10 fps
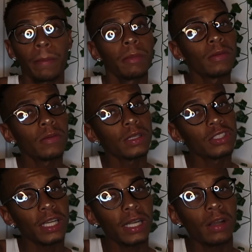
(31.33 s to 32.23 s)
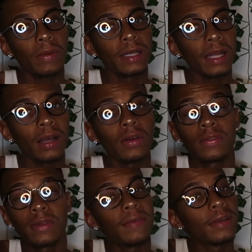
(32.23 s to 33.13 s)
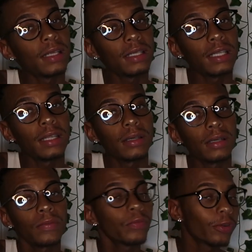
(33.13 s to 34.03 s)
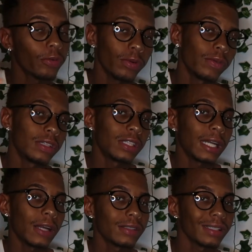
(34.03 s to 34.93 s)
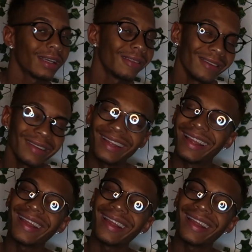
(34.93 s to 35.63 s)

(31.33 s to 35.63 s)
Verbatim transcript: but we're gonna check it out right now. If you haven't either, we're gonna check it out together,